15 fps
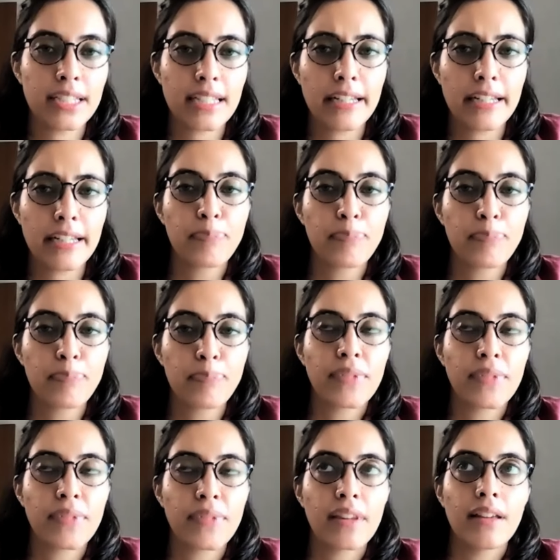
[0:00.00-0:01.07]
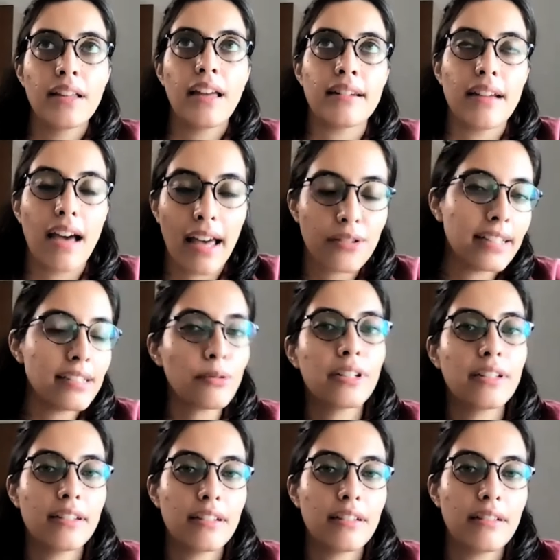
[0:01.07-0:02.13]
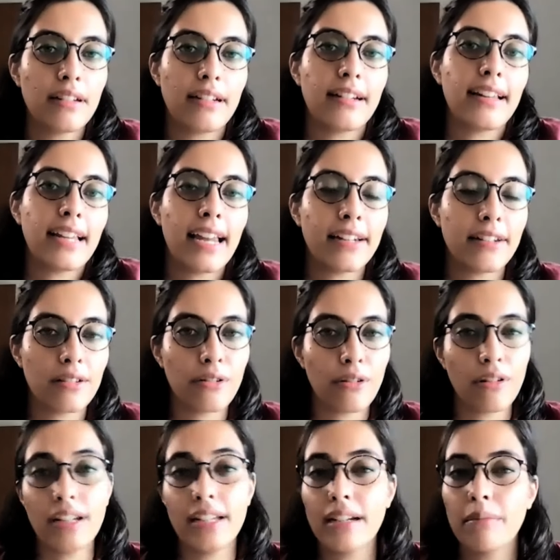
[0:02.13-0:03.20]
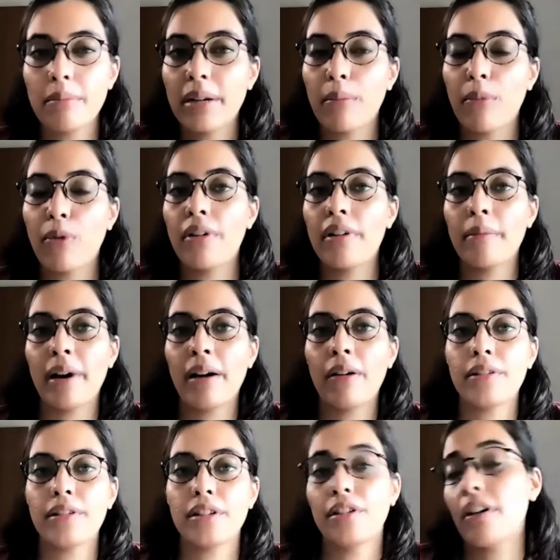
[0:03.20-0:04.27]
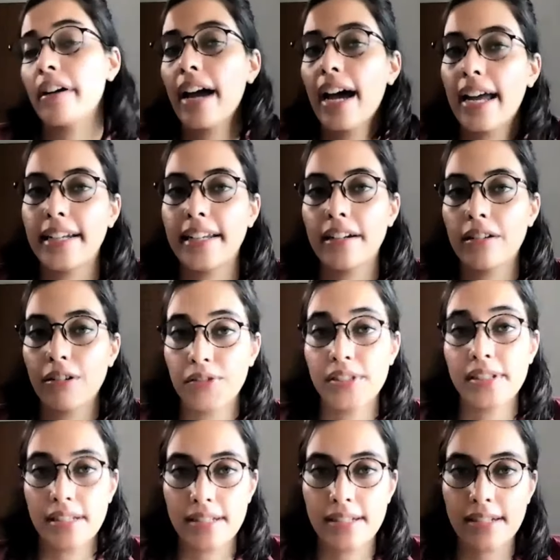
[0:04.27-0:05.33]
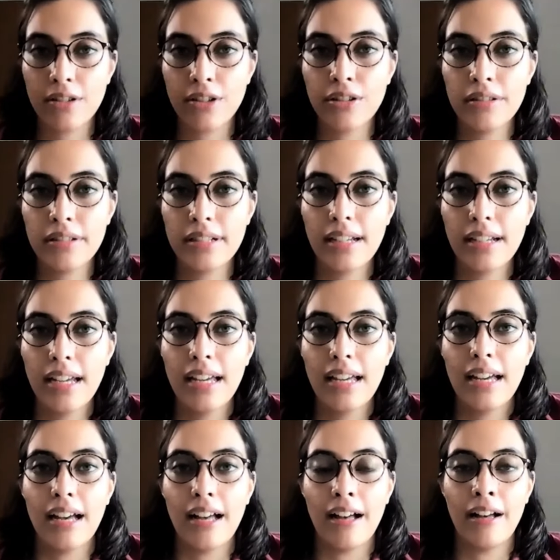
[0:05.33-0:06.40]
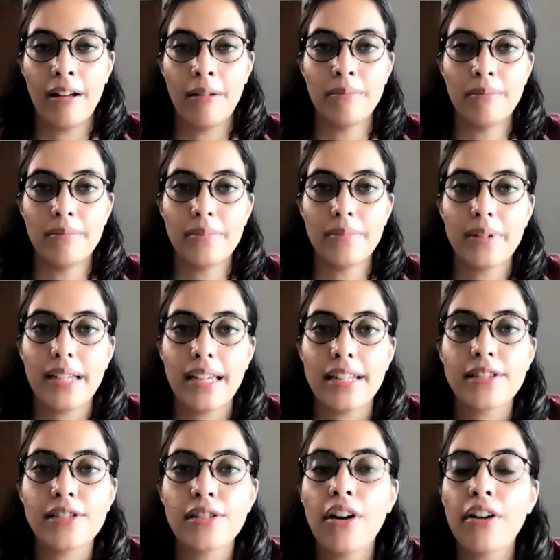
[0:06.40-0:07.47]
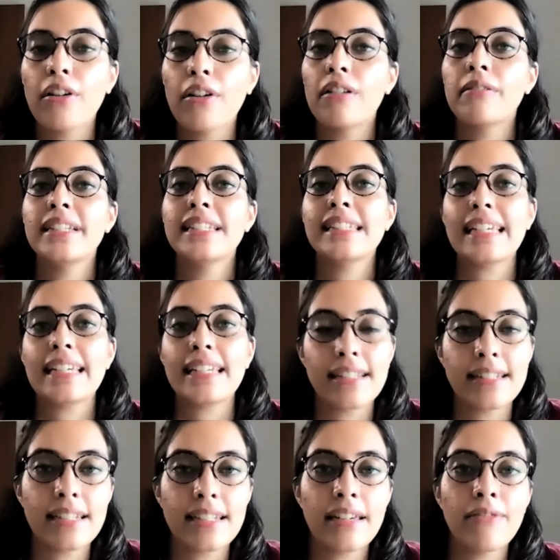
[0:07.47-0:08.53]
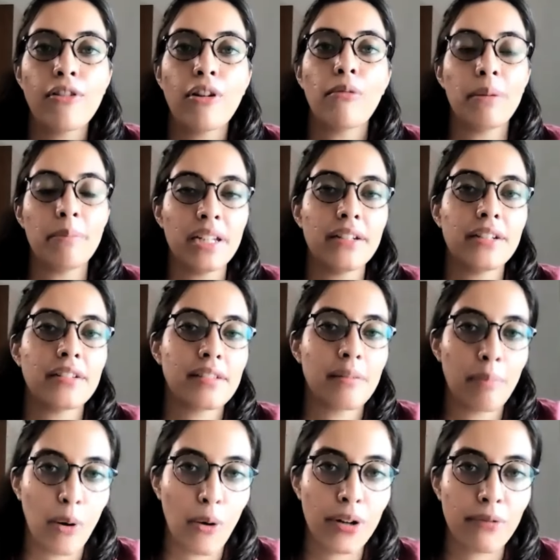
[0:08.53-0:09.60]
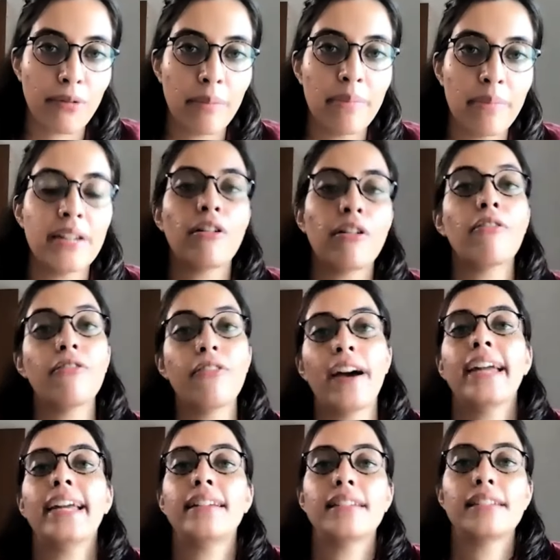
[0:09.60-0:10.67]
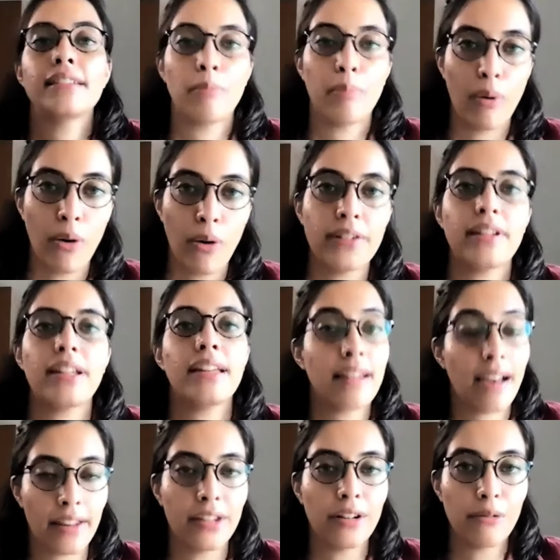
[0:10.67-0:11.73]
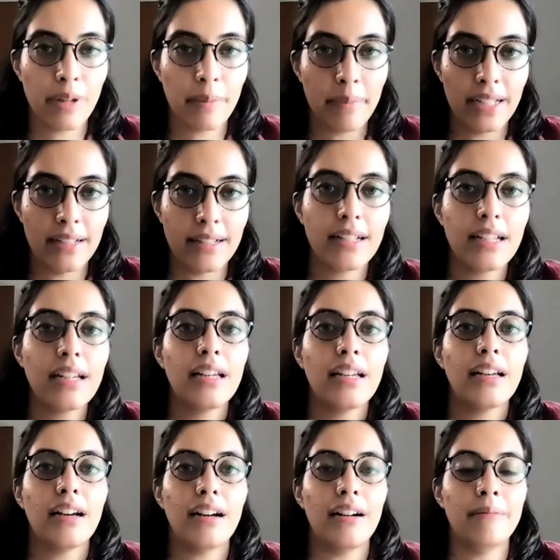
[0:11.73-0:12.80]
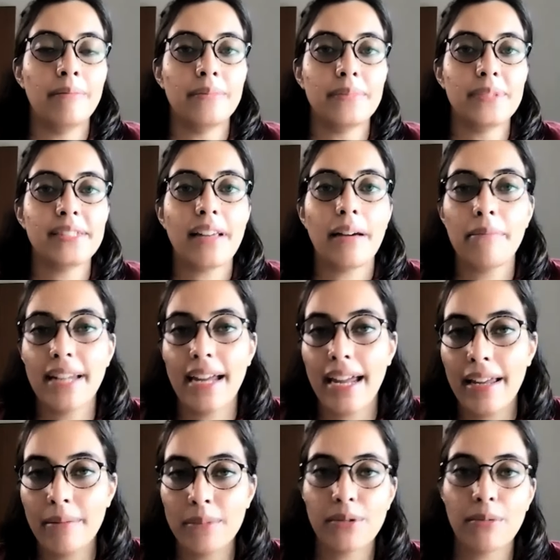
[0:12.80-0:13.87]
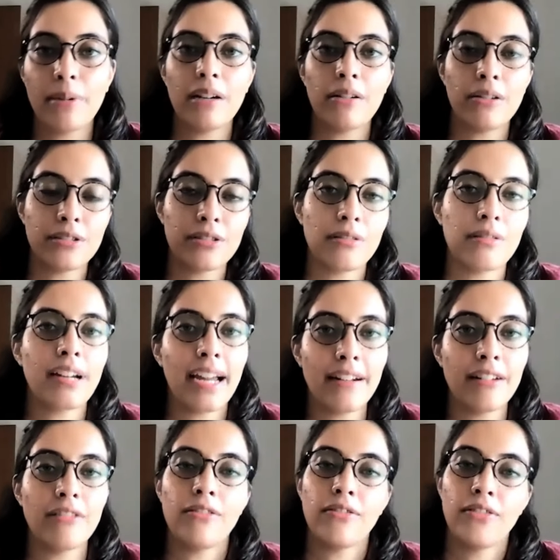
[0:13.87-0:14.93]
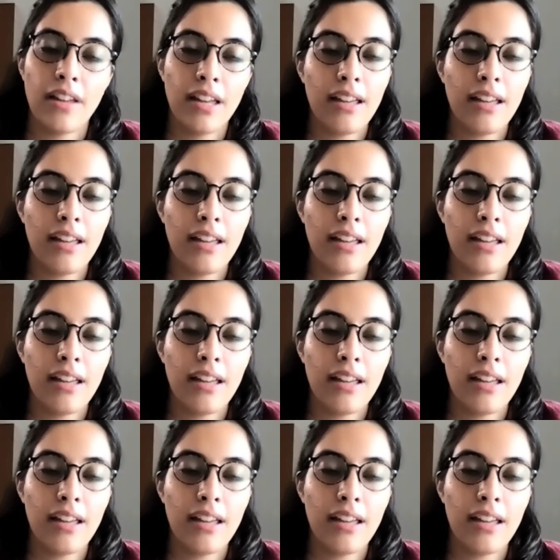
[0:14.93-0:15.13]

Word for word: and I, so I just wanted to get to know a little bit more about your idea of sisterhood. Um, it's not always easy for women to support women or find support in other women. Um, sometimes we also kind of